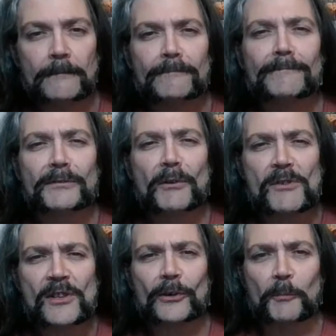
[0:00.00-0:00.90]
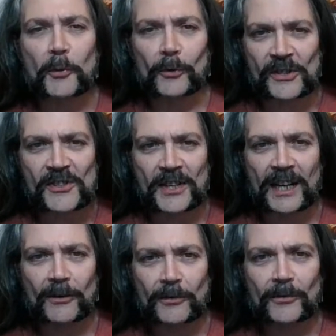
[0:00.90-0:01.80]
There is a lot of protest
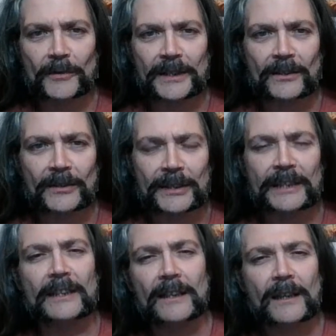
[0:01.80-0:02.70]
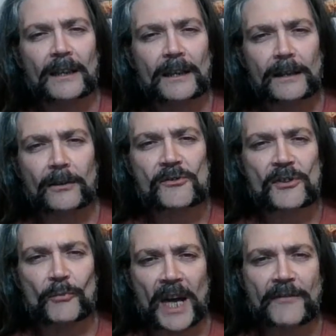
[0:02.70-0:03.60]
now going on because
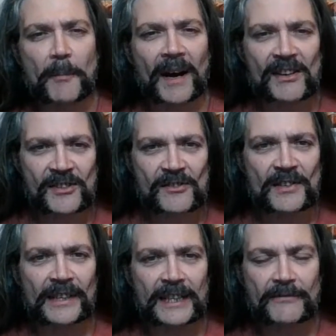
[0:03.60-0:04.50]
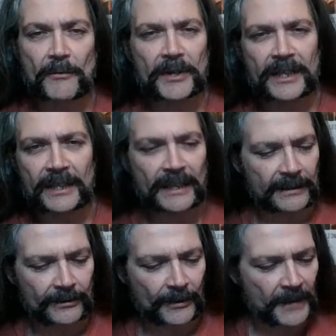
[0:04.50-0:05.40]
we have a past of slavery and
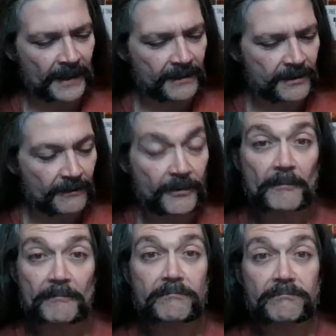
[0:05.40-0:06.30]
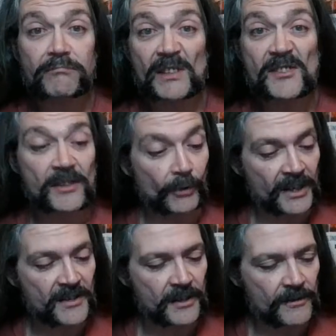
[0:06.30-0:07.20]
all of that. Let's see what
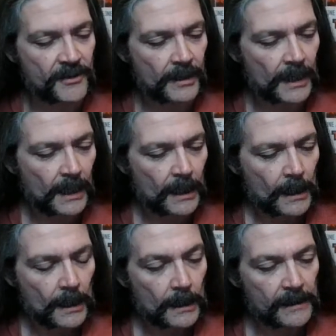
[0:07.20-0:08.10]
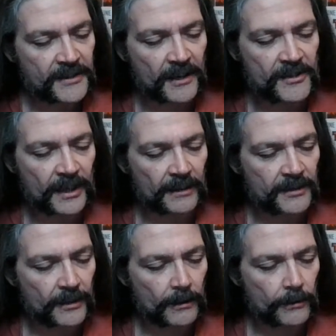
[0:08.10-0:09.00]
it says. It says
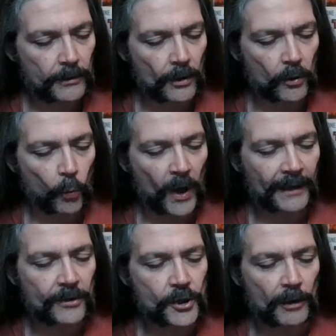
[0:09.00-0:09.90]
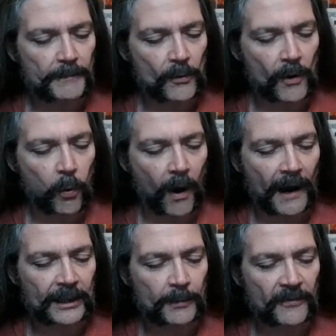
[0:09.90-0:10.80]
that no one shall be
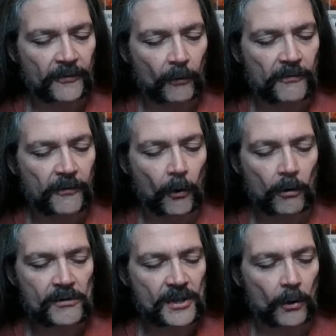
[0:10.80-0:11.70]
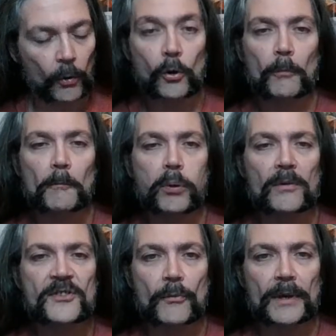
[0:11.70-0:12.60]
required to perform forced or
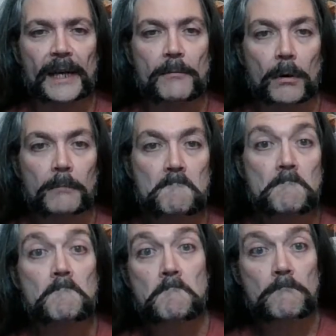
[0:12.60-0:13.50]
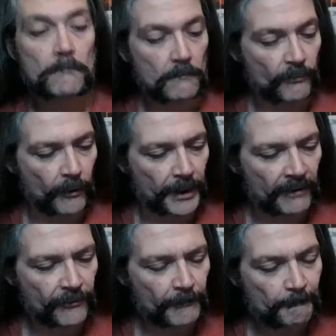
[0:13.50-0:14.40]
compulsory labor. Fair
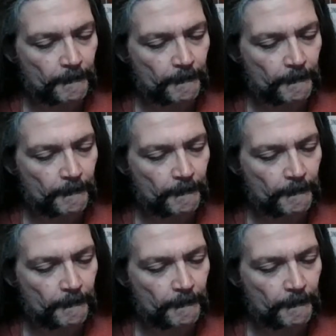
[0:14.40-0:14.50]
enough.